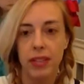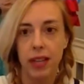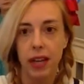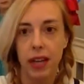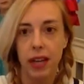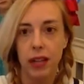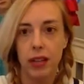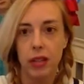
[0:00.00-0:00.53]

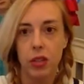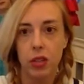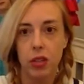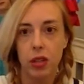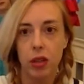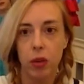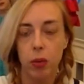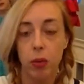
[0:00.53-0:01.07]
tight this
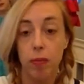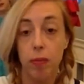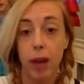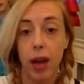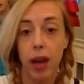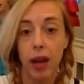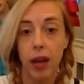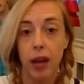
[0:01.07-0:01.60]
year with
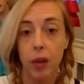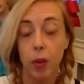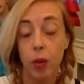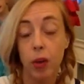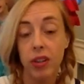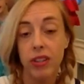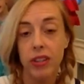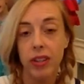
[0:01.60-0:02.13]
my
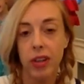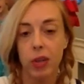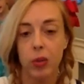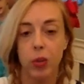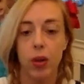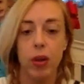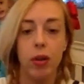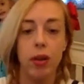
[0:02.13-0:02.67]
work
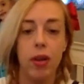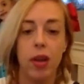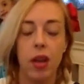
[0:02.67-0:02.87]
schedule.